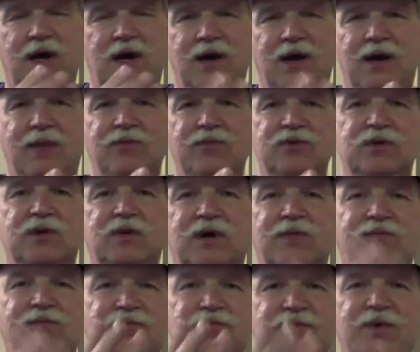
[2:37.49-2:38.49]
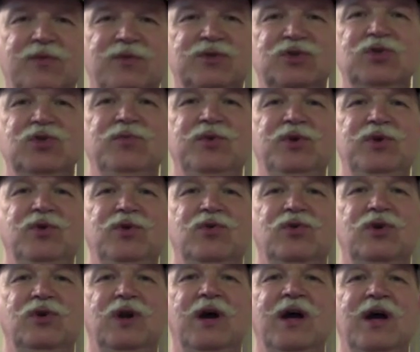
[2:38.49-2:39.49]
I'm assuming you
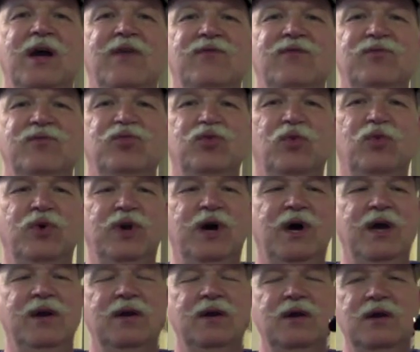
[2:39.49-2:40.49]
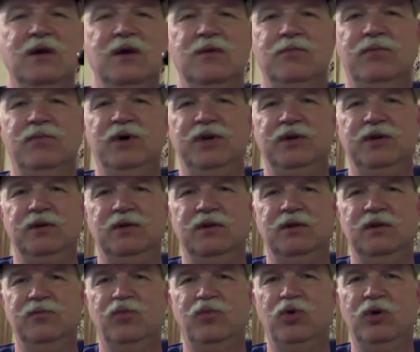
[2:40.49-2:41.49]
could. I haven't put one on, but
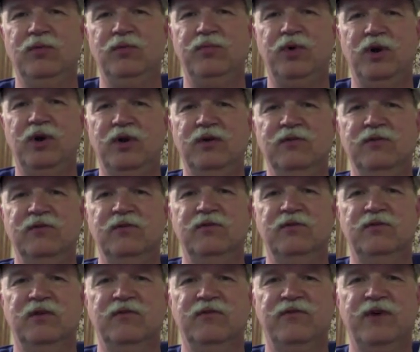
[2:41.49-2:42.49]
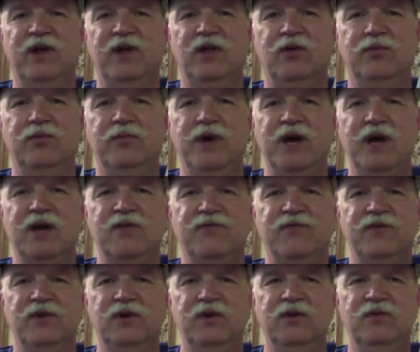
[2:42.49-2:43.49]
the important part is they followed
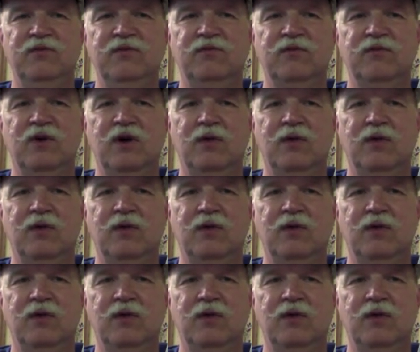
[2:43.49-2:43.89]
Maccaferri's